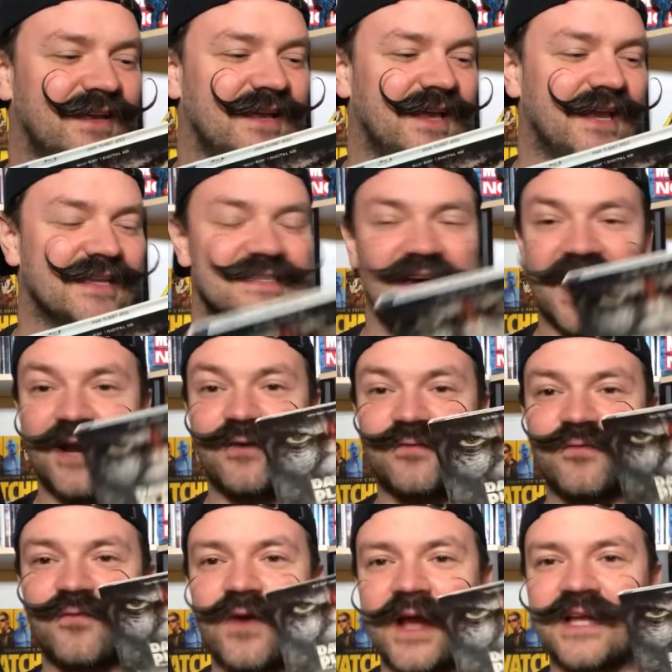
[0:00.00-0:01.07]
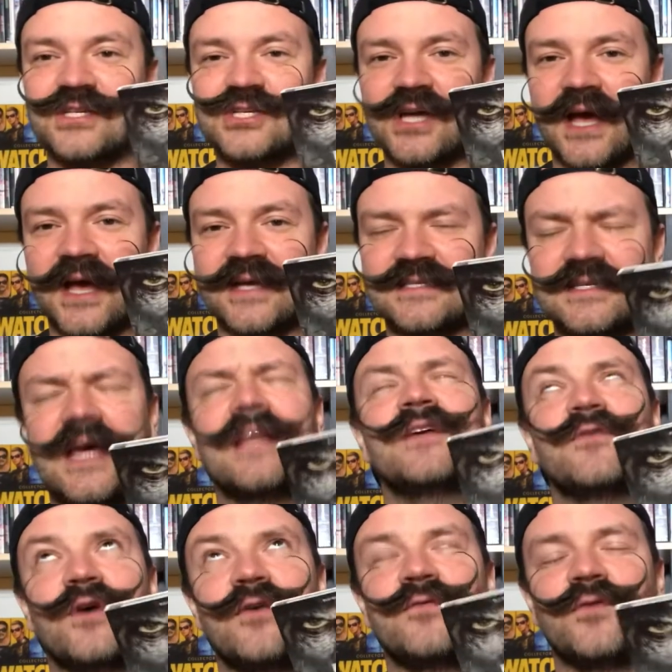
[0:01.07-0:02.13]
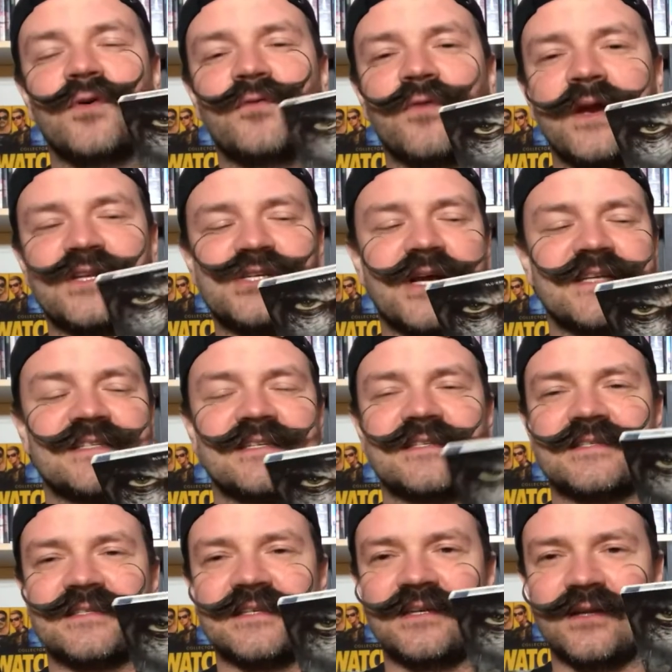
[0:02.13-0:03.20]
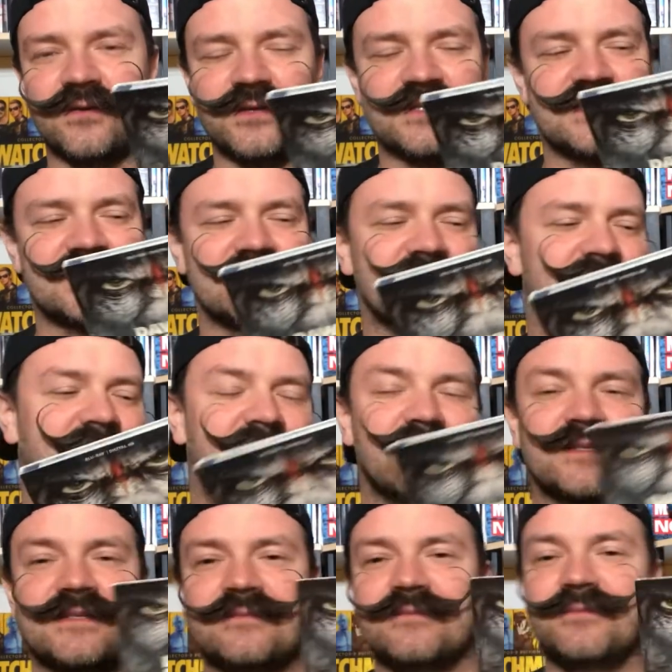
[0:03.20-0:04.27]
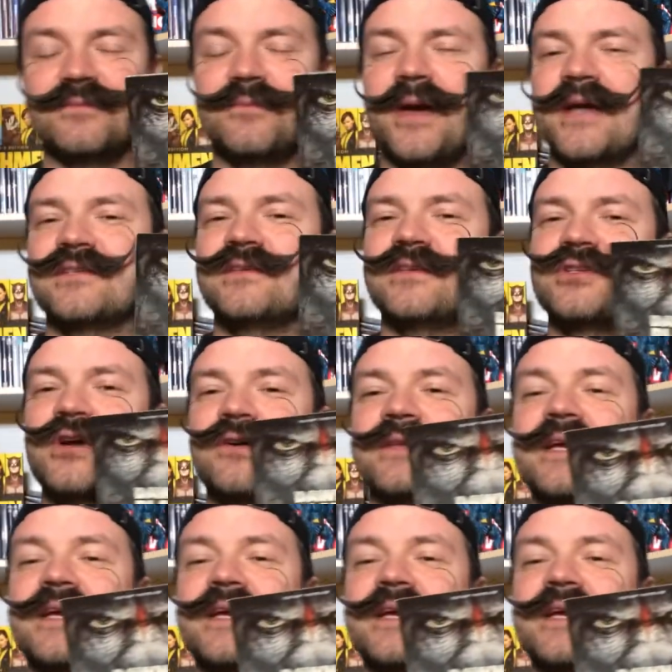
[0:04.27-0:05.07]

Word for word: an entire franchise, not a full franchise because, you know, this isn't like back to the Charlton